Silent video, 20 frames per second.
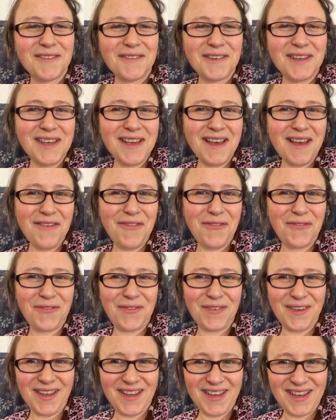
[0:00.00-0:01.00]
We have
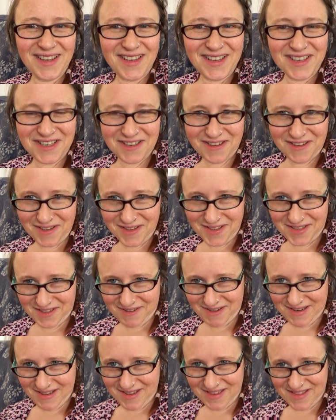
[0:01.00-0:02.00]
finished. Oh,
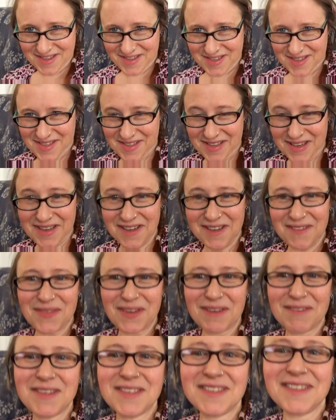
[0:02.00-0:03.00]
sorry, look at the state of
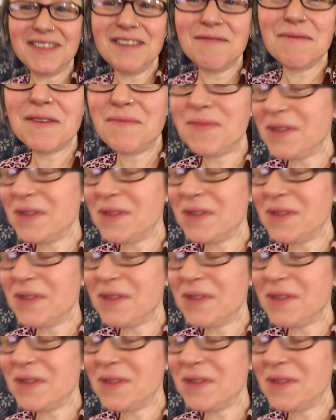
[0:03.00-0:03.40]
me. I'm still in my